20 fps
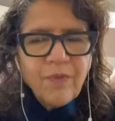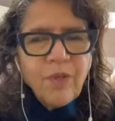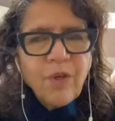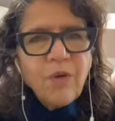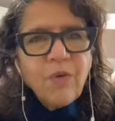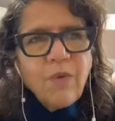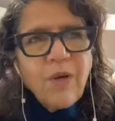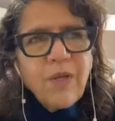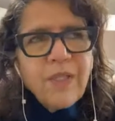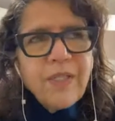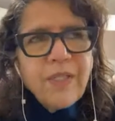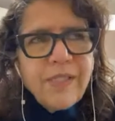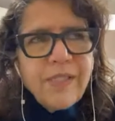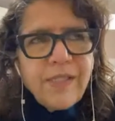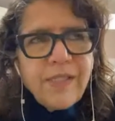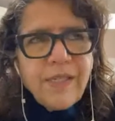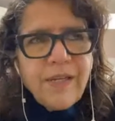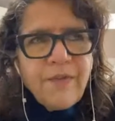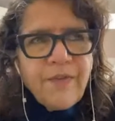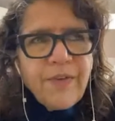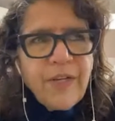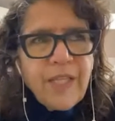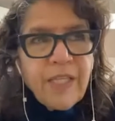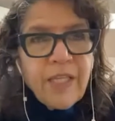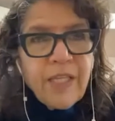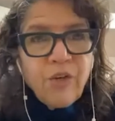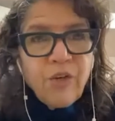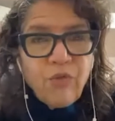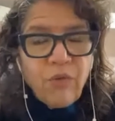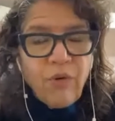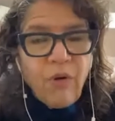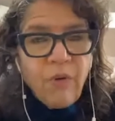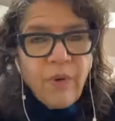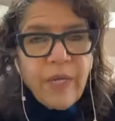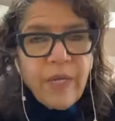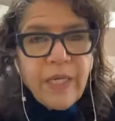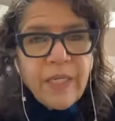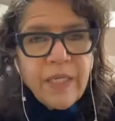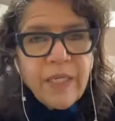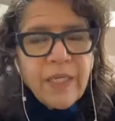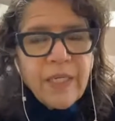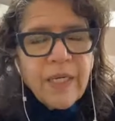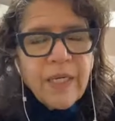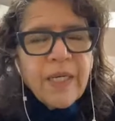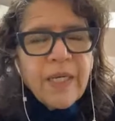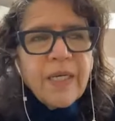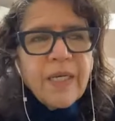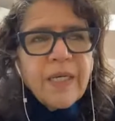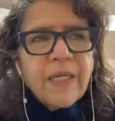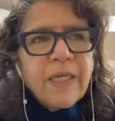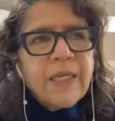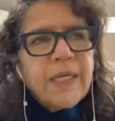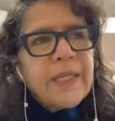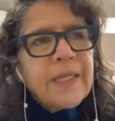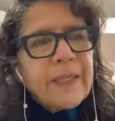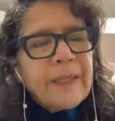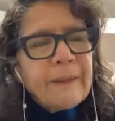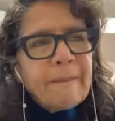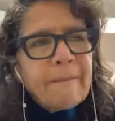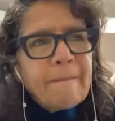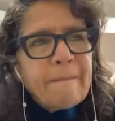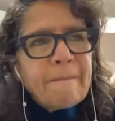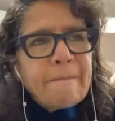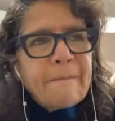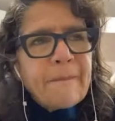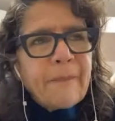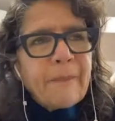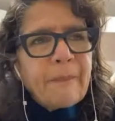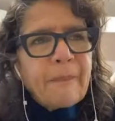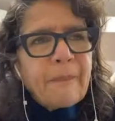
Well, it's definitely growing. Now